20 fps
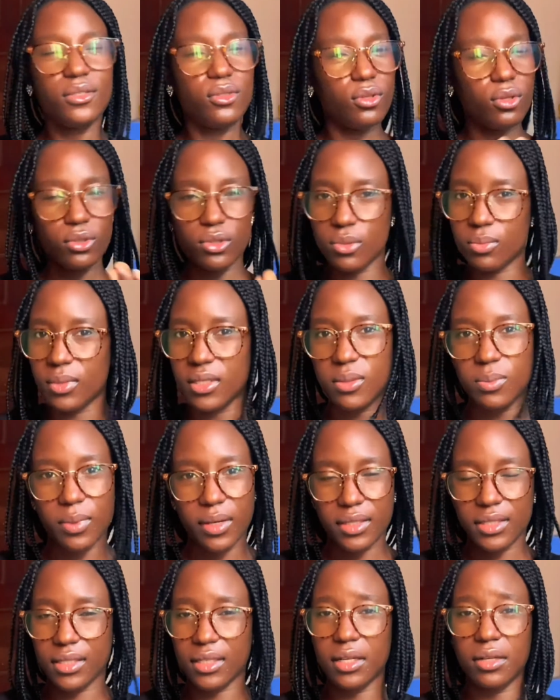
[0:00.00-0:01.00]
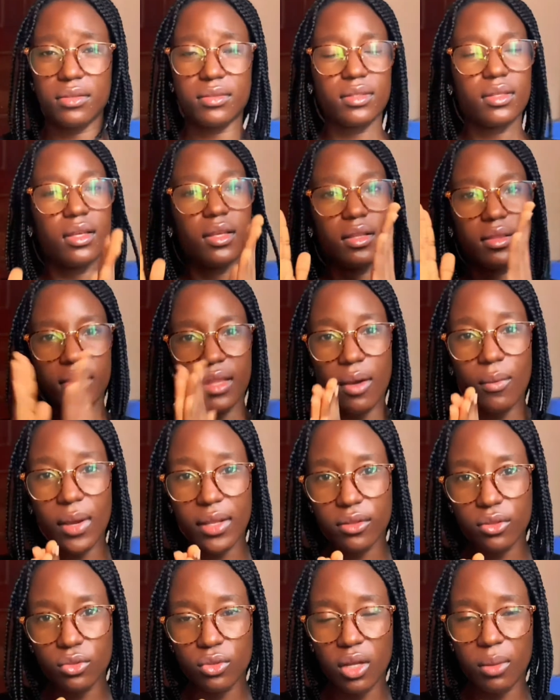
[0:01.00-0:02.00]
Don't miss practicals. Now, I
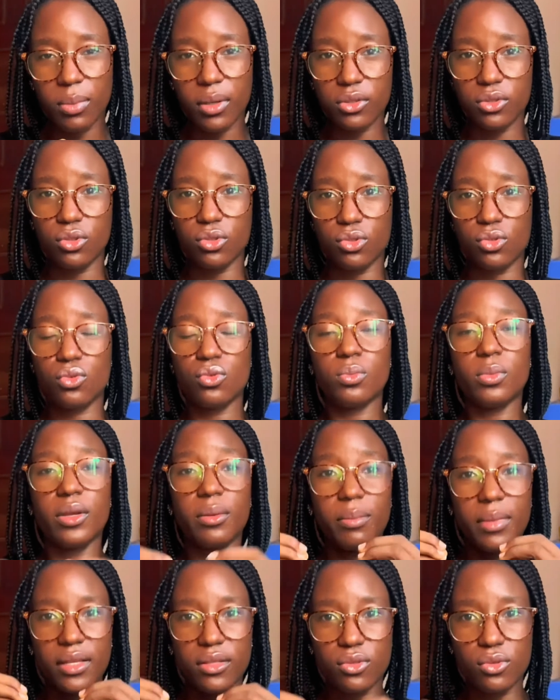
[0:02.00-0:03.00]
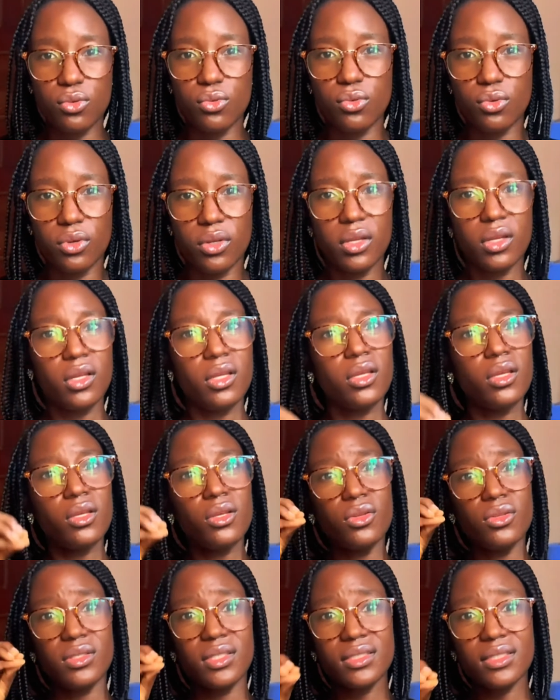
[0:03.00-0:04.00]
don't know about your school, but in my school,
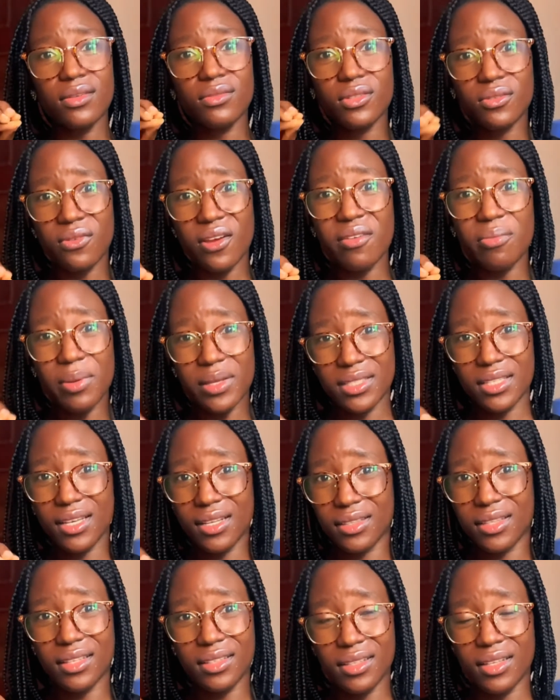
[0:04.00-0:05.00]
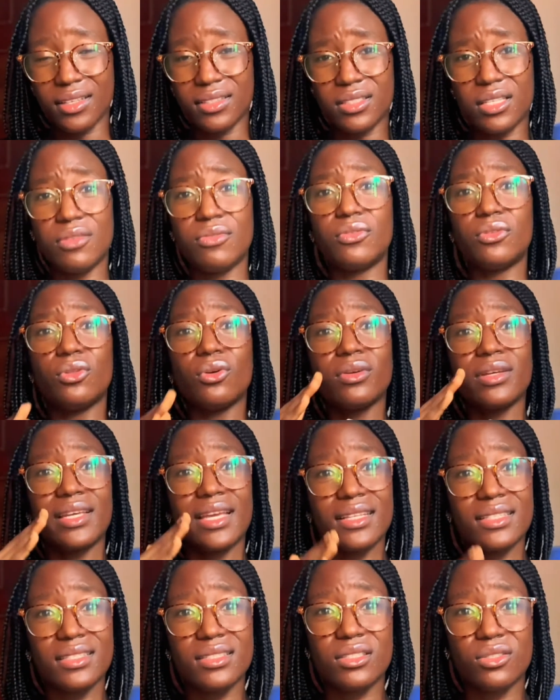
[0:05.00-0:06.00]
you see 75% attendance. If you don't
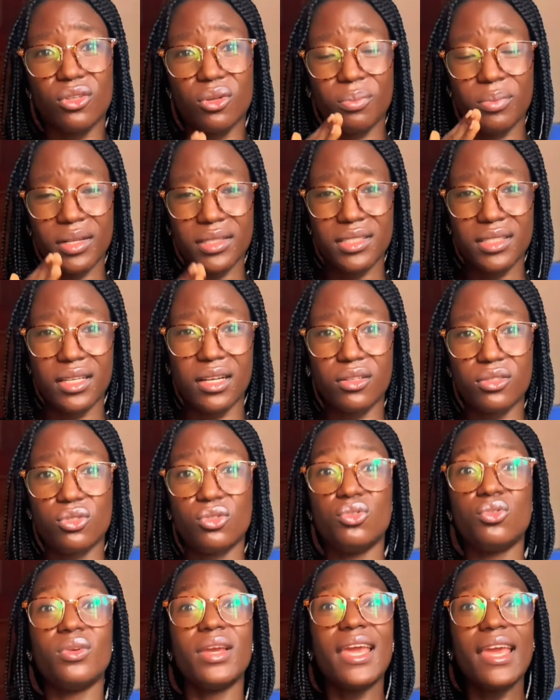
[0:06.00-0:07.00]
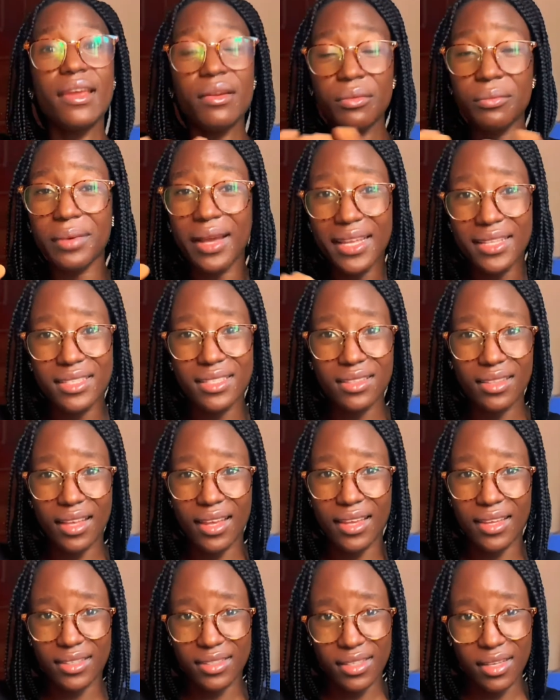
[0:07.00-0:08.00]
get it in your practicals, you ain't writing
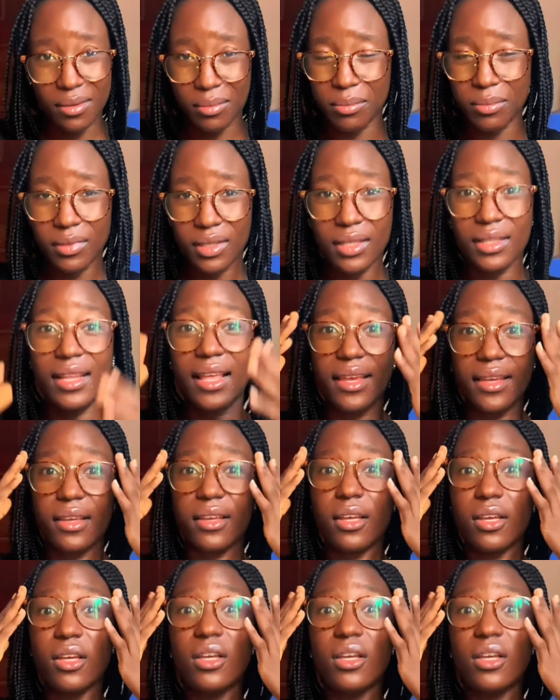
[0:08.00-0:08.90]
that exam. Like,